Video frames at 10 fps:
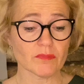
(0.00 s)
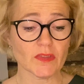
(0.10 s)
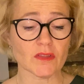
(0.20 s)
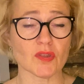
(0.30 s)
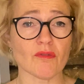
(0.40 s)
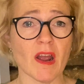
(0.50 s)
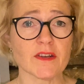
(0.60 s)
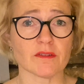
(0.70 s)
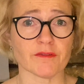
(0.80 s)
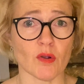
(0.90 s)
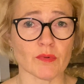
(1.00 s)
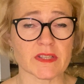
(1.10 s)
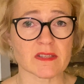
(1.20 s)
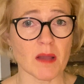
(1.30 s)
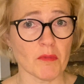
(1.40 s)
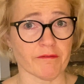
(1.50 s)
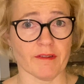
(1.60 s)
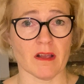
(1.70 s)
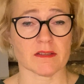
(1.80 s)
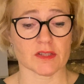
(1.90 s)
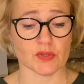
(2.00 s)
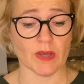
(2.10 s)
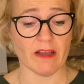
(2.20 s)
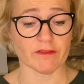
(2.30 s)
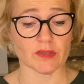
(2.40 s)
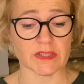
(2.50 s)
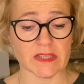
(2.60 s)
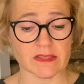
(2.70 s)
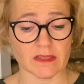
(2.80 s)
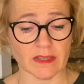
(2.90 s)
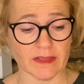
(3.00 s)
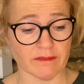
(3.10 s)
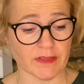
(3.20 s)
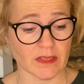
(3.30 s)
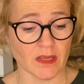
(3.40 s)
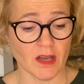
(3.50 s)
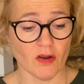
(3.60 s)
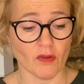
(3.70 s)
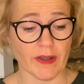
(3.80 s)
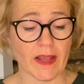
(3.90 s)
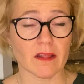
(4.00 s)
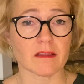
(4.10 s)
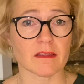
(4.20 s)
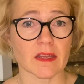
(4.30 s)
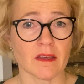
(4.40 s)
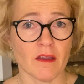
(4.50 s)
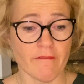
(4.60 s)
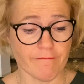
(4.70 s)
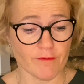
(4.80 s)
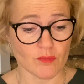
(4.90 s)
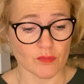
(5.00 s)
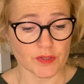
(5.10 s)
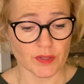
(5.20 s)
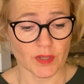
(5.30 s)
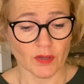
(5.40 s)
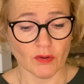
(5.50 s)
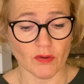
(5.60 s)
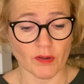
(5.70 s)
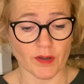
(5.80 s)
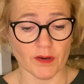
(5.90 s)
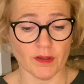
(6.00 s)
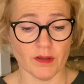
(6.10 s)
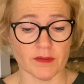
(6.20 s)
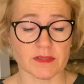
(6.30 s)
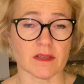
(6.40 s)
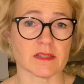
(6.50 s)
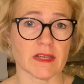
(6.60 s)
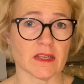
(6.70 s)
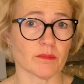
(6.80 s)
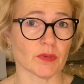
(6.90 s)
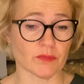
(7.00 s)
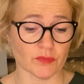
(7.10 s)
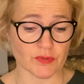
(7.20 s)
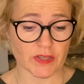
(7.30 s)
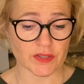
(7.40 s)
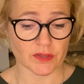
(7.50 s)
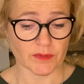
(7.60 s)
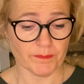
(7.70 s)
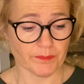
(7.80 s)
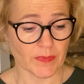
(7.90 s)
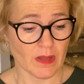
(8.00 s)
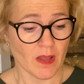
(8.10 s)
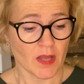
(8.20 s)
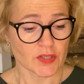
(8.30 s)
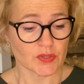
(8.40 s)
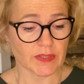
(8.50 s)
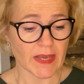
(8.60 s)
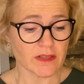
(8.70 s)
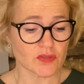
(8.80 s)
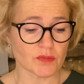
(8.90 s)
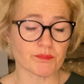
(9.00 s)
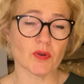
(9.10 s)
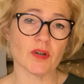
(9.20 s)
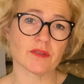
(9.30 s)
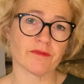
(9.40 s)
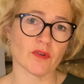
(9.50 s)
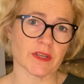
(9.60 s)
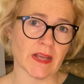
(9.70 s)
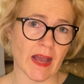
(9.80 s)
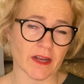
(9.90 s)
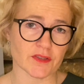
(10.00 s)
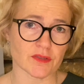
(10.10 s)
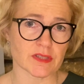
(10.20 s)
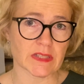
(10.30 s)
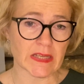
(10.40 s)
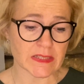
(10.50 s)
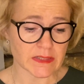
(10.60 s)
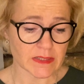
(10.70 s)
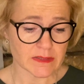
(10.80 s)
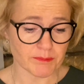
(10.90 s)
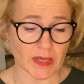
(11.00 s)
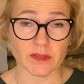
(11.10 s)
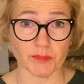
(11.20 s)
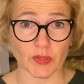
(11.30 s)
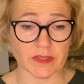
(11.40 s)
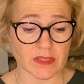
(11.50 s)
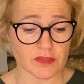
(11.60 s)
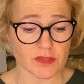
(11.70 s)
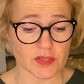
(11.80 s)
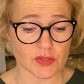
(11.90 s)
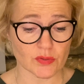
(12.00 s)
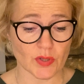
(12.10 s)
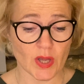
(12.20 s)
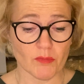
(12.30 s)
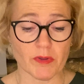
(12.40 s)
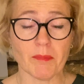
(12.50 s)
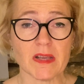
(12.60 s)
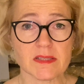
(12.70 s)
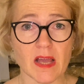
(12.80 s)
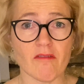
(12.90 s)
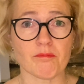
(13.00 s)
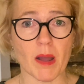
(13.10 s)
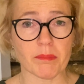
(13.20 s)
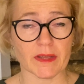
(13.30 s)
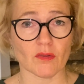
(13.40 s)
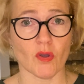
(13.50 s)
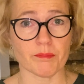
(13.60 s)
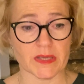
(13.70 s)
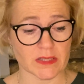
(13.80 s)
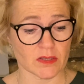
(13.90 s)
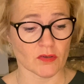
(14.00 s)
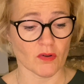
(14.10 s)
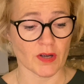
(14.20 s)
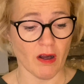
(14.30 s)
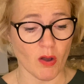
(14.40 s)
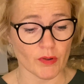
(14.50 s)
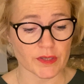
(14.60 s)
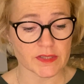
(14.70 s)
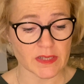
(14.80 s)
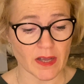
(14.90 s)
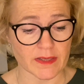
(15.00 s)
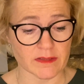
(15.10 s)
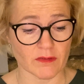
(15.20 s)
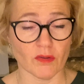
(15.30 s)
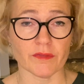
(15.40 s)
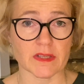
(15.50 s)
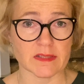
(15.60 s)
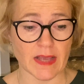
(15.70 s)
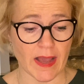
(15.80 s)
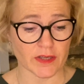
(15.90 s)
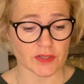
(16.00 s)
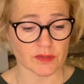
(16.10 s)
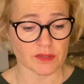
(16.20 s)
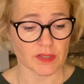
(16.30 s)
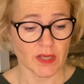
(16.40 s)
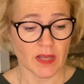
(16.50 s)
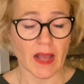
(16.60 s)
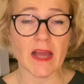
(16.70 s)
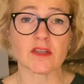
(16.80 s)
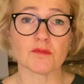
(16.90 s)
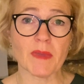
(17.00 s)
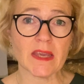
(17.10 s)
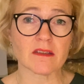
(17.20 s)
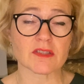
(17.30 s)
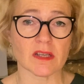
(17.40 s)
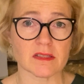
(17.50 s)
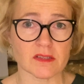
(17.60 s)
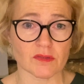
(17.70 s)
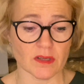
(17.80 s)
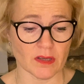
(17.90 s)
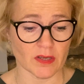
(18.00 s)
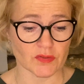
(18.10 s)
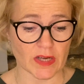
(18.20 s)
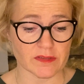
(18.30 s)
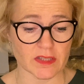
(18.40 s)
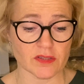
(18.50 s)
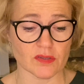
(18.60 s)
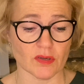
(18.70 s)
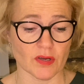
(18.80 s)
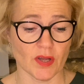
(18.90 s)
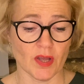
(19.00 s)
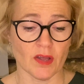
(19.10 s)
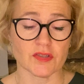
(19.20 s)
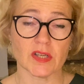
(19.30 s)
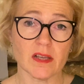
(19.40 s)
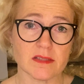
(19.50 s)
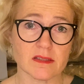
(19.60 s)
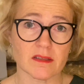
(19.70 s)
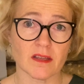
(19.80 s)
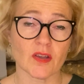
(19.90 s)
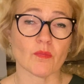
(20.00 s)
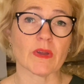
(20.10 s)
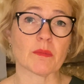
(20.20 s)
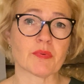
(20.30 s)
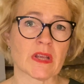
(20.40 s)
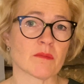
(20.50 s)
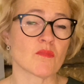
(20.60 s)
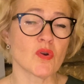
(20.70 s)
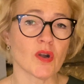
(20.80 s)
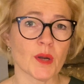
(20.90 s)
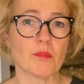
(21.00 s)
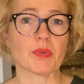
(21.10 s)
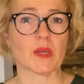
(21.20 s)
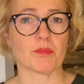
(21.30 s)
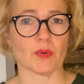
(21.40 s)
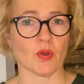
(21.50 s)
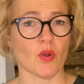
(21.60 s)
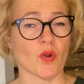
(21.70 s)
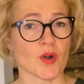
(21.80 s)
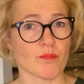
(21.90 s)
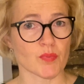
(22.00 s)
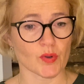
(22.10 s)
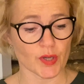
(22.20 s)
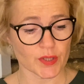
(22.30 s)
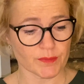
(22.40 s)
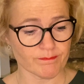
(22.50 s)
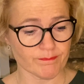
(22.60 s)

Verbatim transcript: the right of only some of us to have the decent living or healthy food or uh, sustainable nutrition. To gain support for the actions needed by the politicians too, we must have public opinion on our side on these actions. And to make just uh, transition just will bring more people on board.